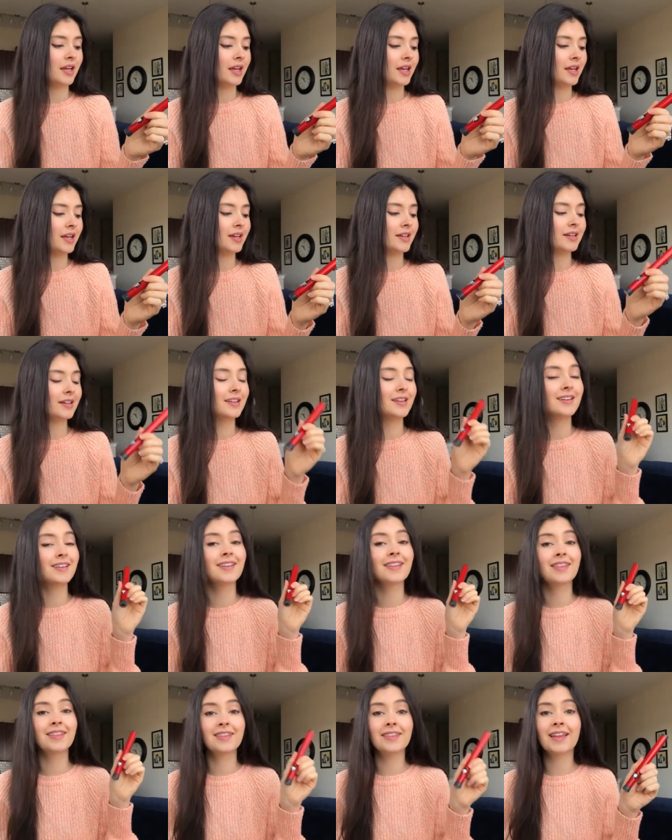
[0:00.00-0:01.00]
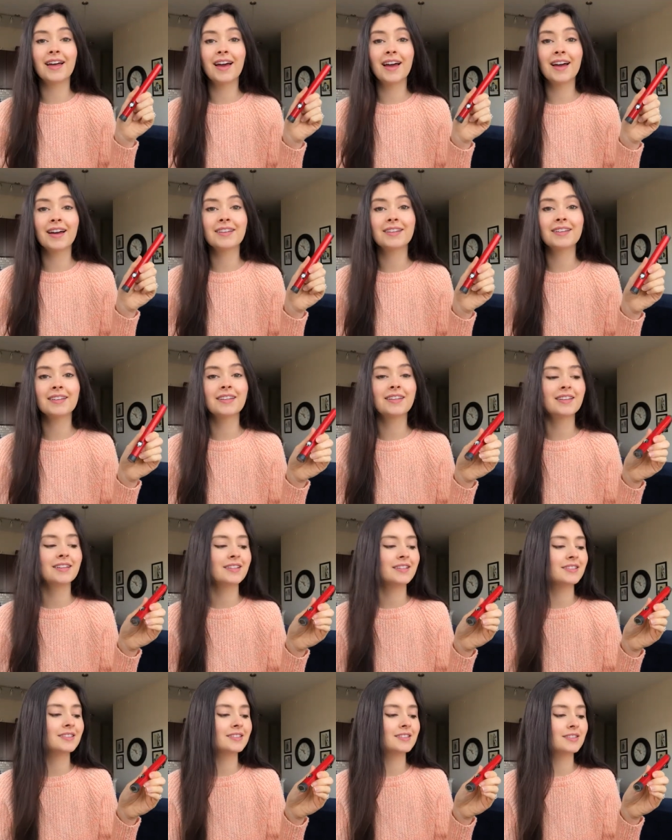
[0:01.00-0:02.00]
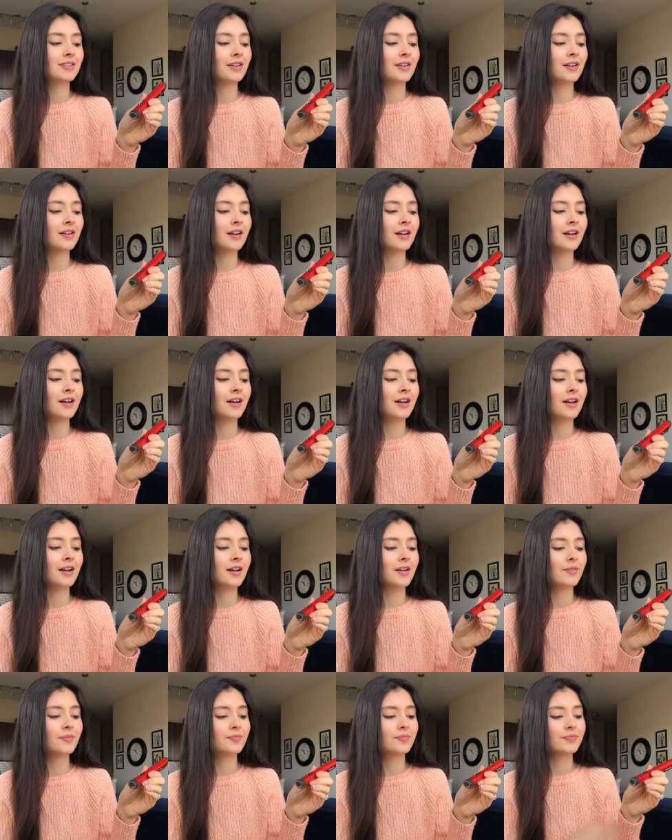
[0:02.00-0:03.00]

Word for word: and that is, uh,